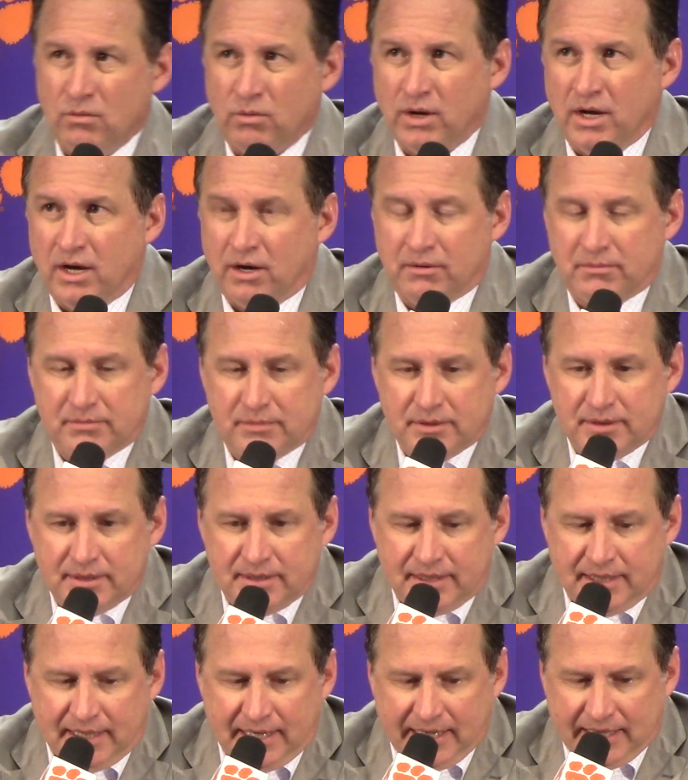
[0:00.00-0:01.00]
Well,
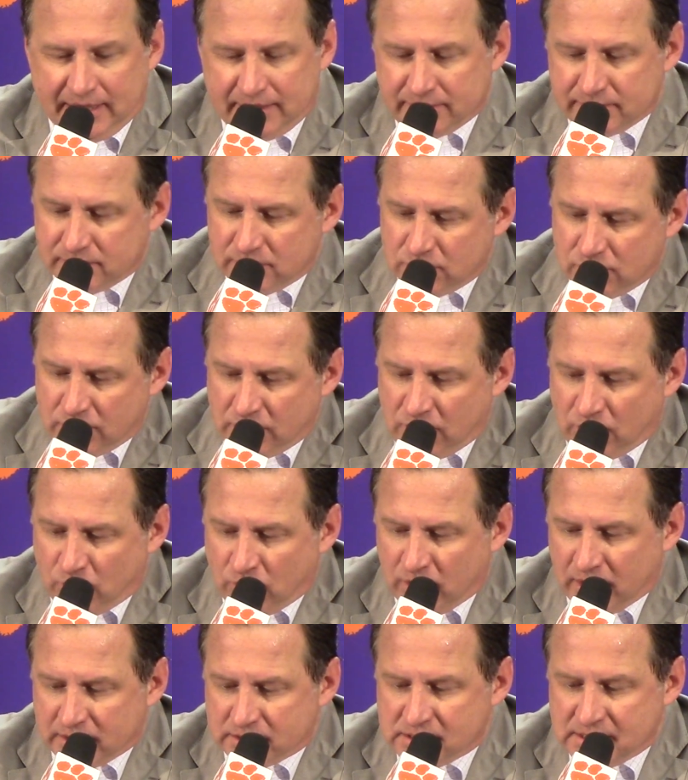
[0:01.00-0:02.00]
uh, you know,
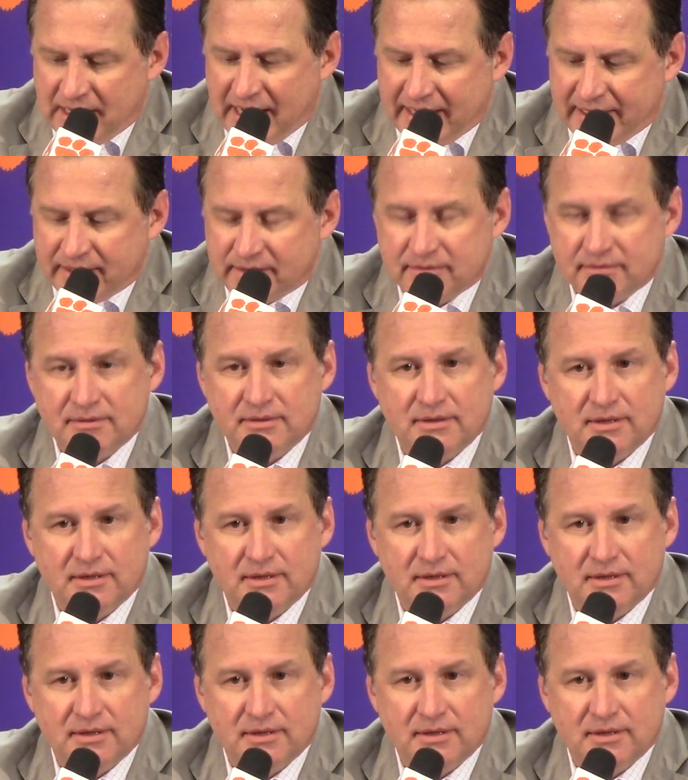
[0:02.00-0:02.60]
we're excited.